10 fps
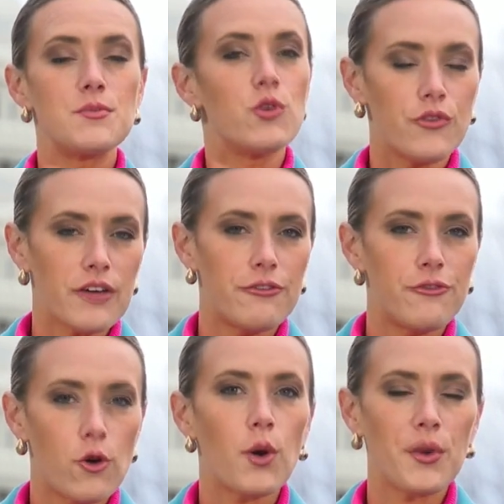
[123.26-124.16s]
moving
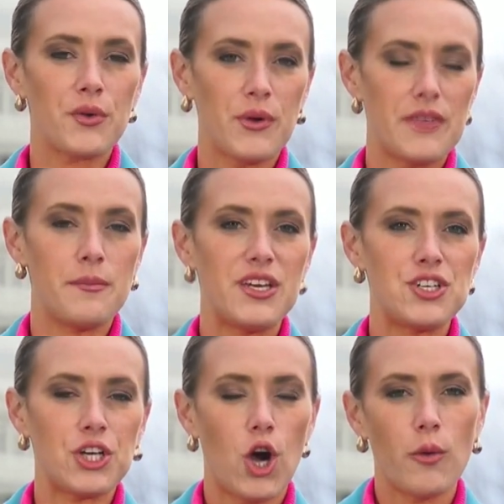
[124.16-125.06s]
forward with
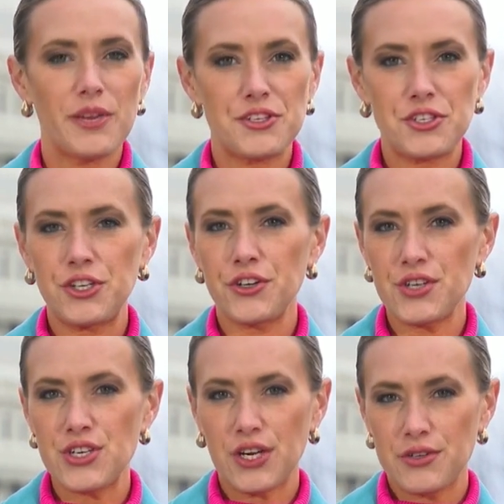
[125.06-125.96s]
impeaching Homeland
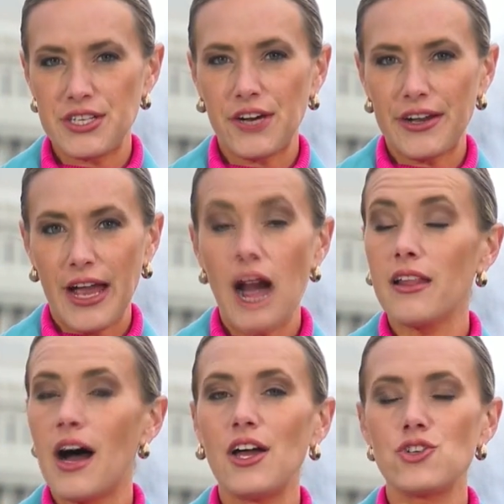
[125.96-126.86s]
Security Secretary
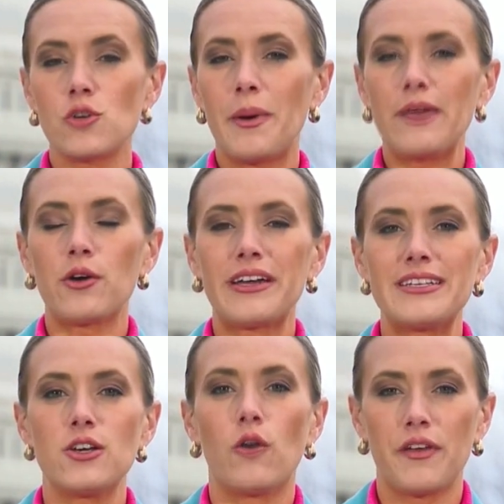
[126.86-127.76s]
Alejandro
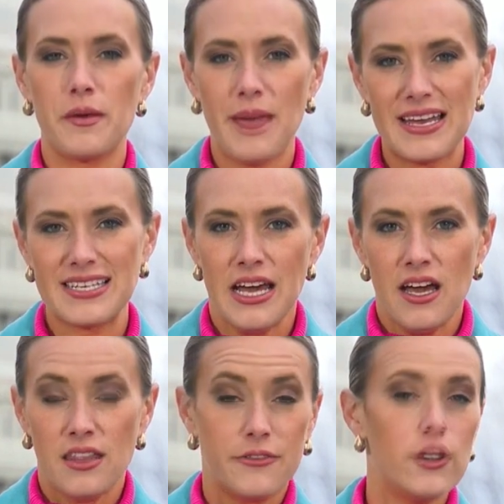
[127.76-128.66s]
Mayorkas over the mess.
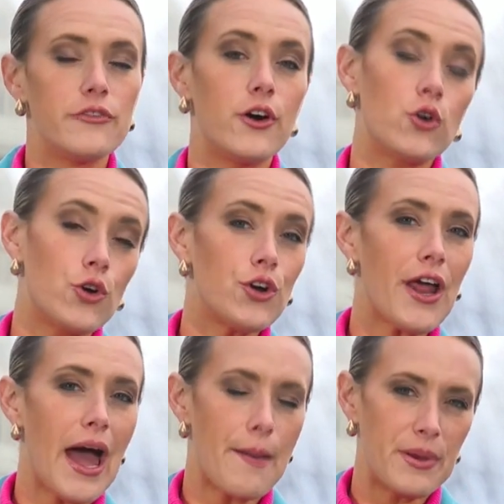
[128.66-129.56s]
The full vote could
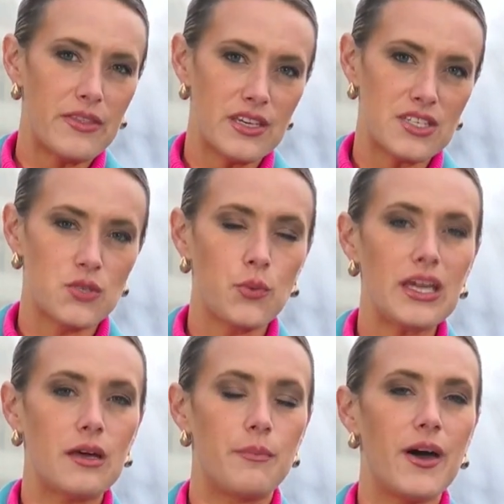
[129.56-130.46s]
happen this
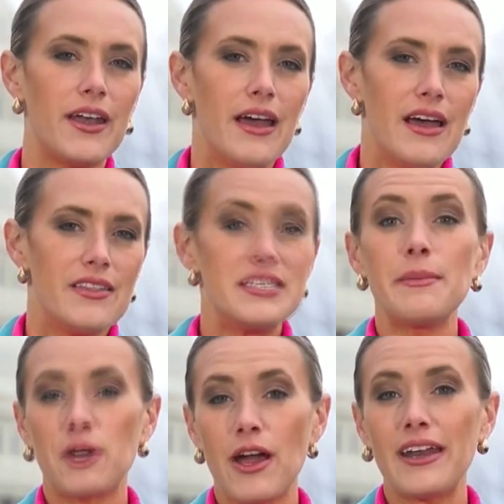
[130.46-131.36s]
week, but the
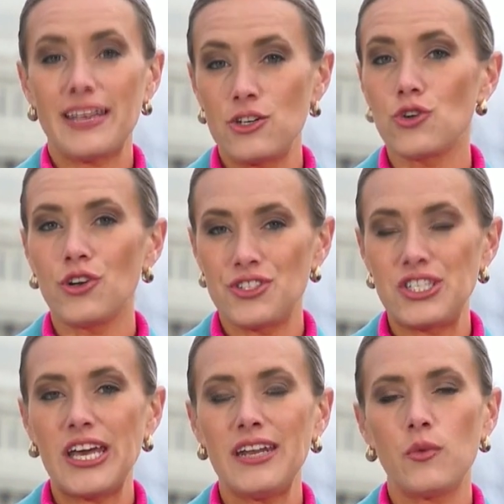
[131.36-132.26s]
Democratic-controlled
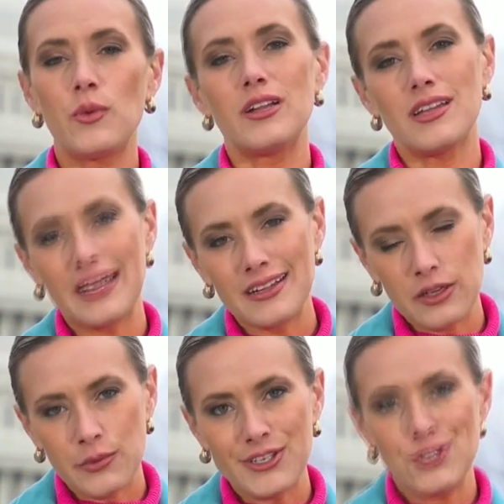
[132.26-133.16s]
Senate will
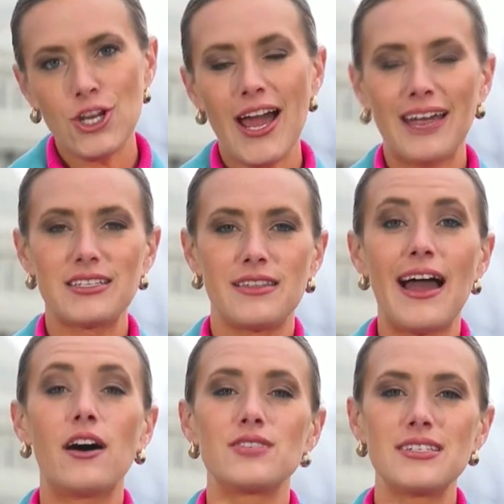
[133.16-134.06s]
likely reject the
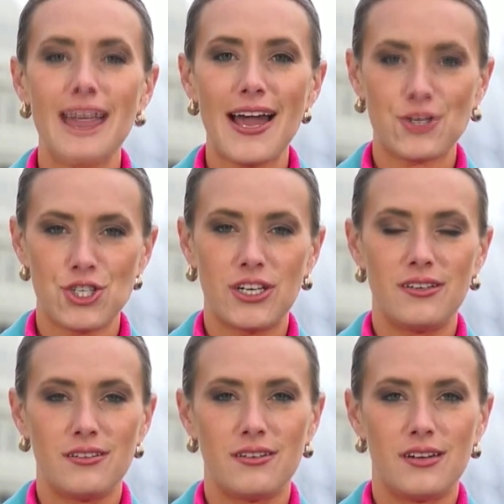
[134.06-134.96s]
House's action.
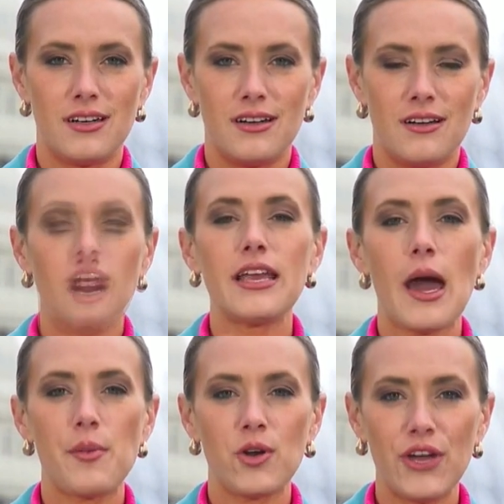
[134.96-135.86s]
On
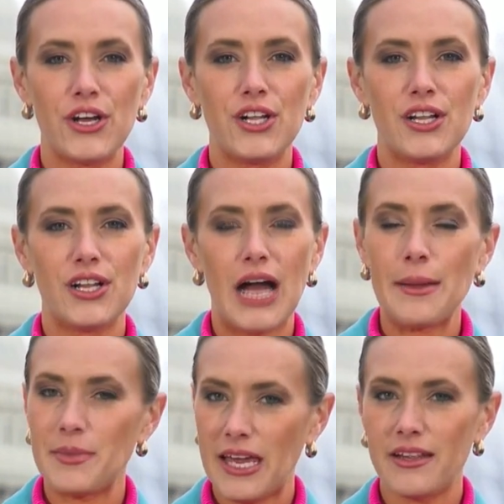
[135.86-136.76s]
Capitol Hill,
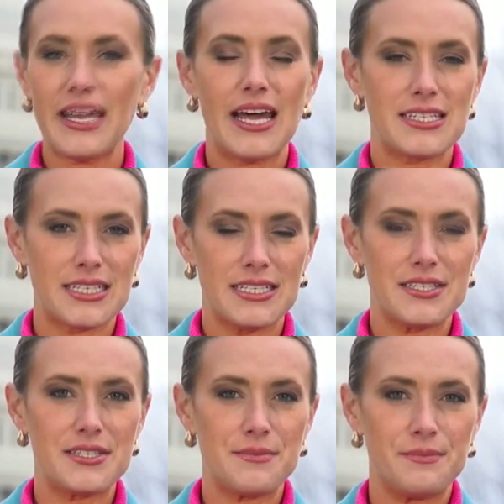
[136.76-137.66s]
I'm Kayla Gaskins.